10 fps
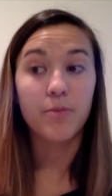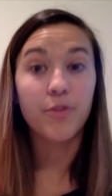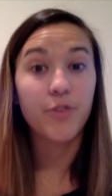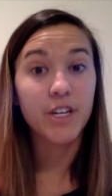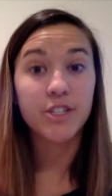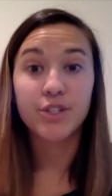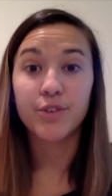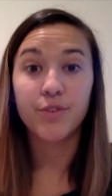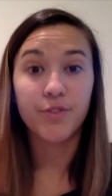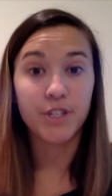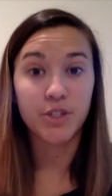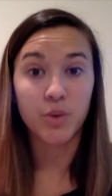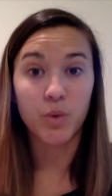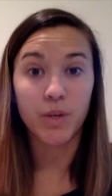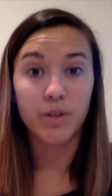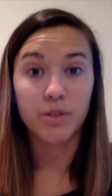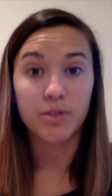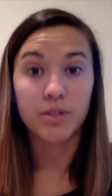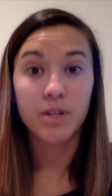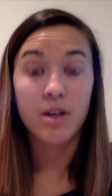fish
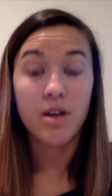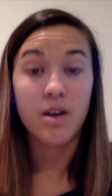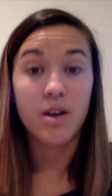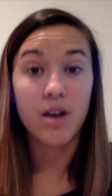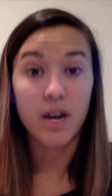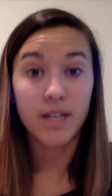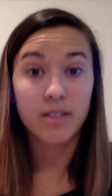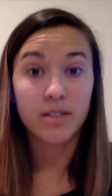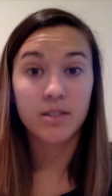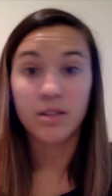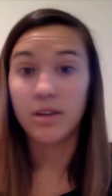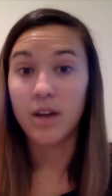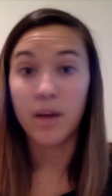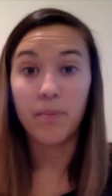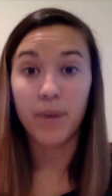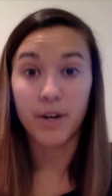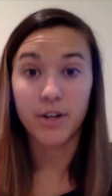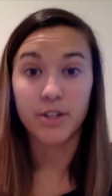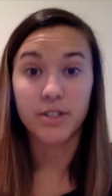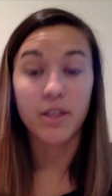oils, nuts, nut
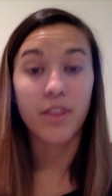butters,